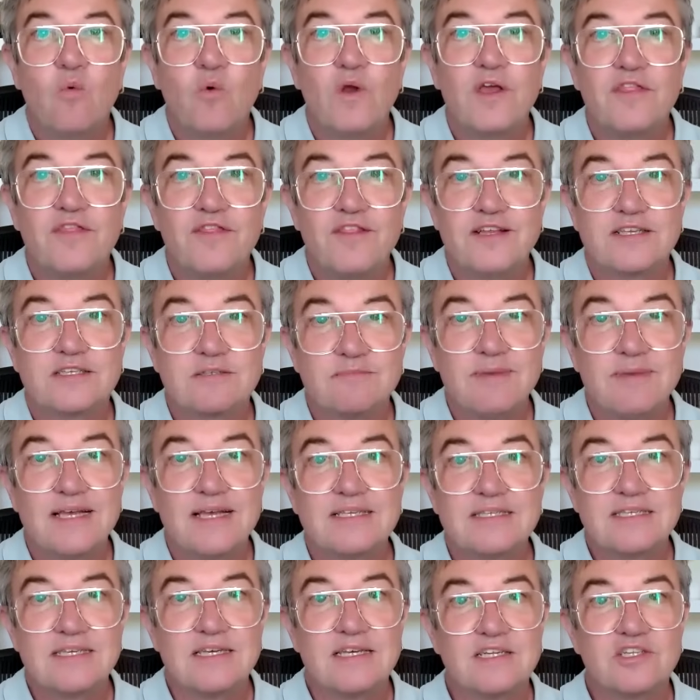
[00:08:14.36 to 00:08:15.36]
with this
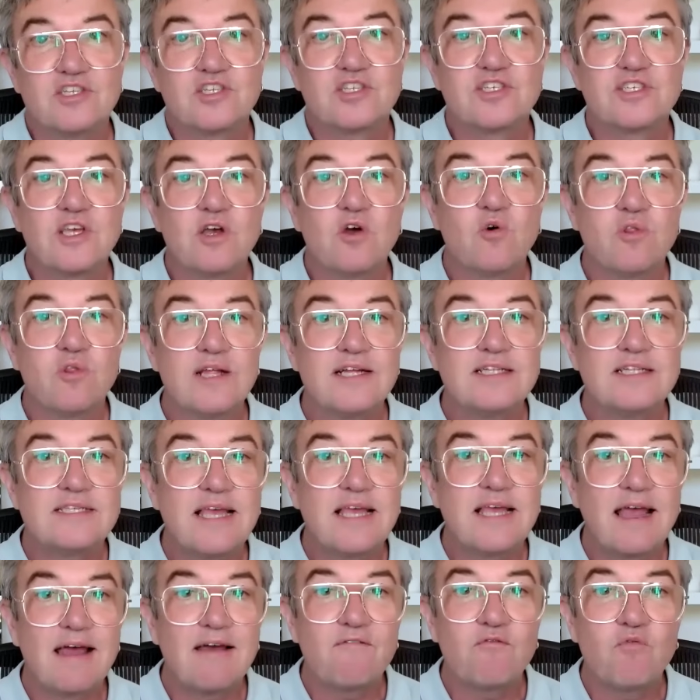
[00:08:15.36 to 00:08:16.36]
message. So let's
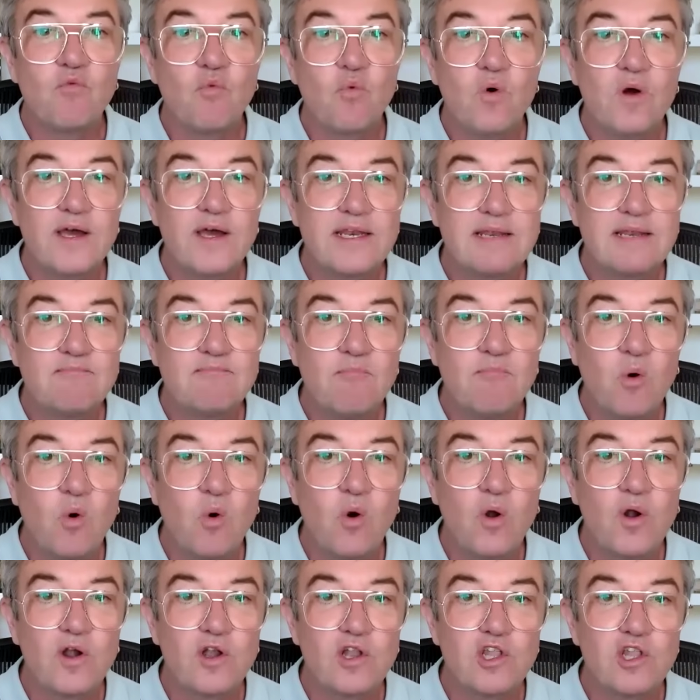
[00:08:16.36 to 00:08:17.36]
have one
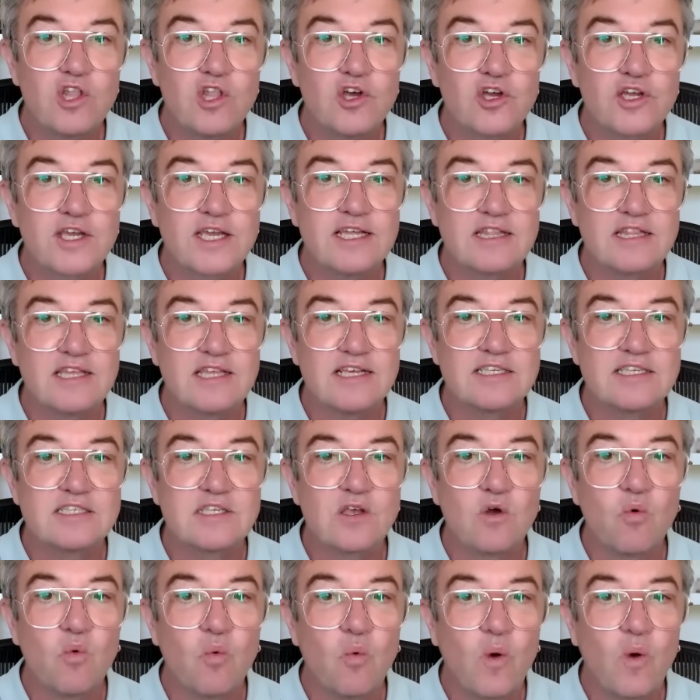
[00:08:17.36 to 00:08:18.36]
more look at this.
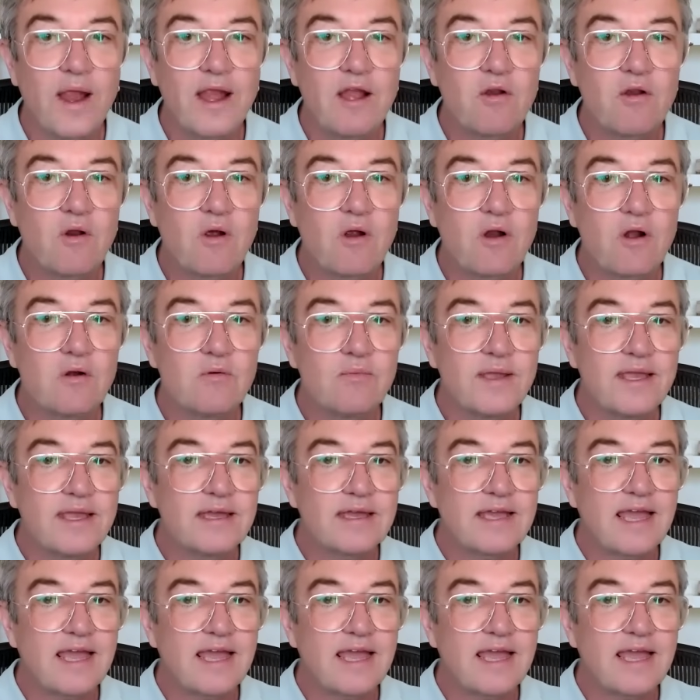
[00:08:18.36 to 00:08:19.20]
So where are we